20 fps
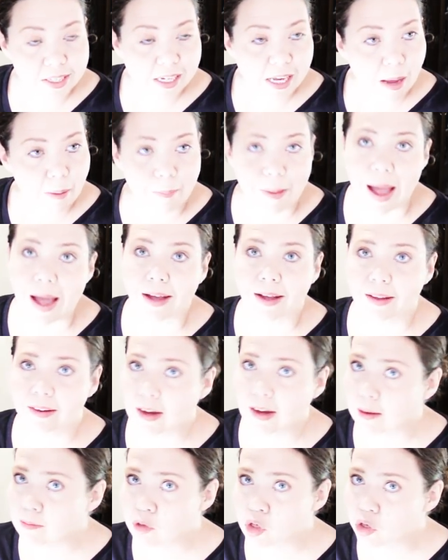to come back,
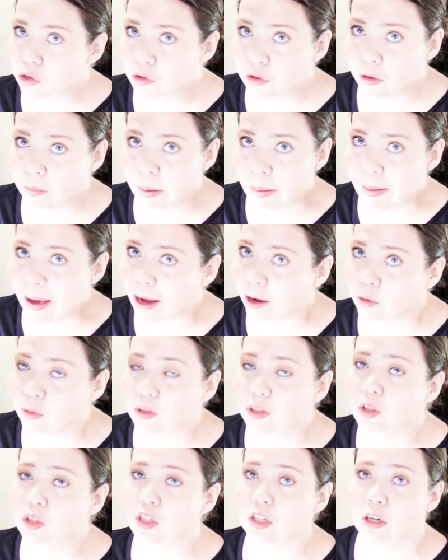and I'm sure they'll be back
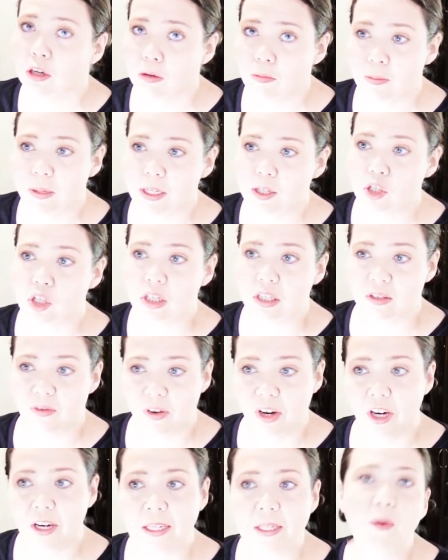real soon, but she's
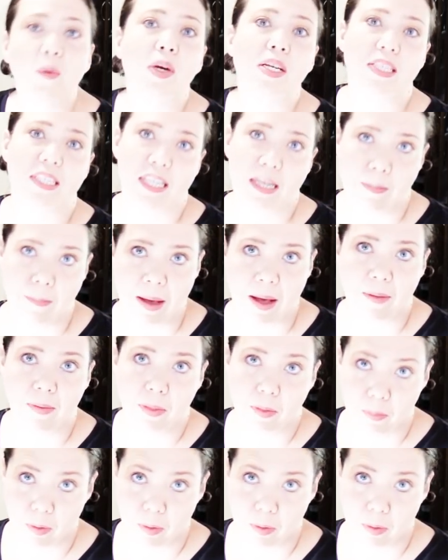very noisy about the